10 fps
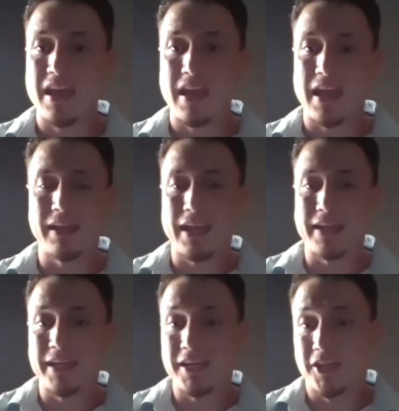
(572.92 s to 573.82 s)
it
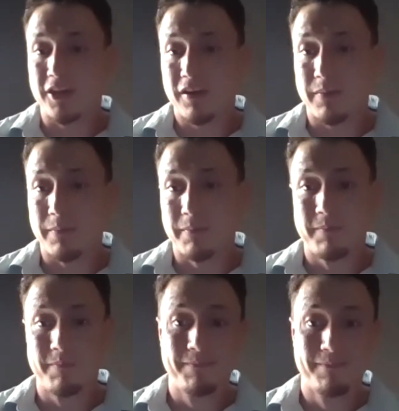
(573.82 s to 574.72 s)
didn't cure him.
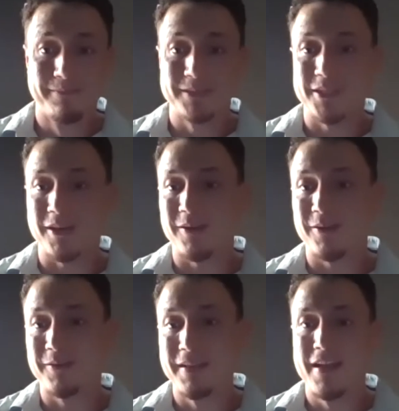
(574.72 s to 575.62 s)
So,